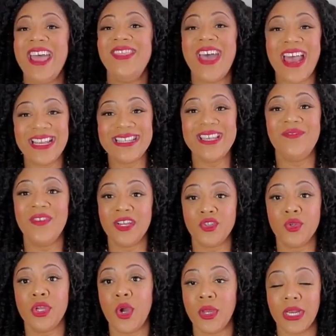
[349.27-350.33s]
And that is
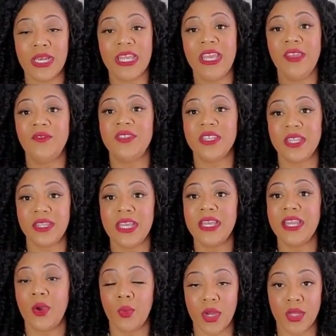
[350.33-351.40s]
eventually going to lead to the thing
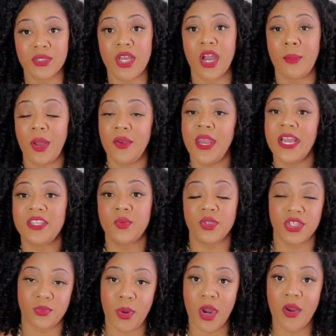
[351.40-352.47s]
that we're going to talk about next, which
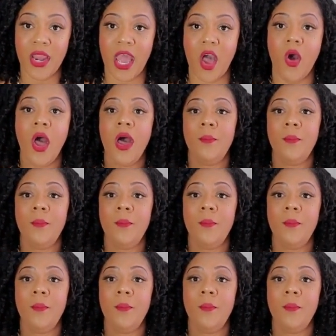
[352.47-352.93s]
is burnout.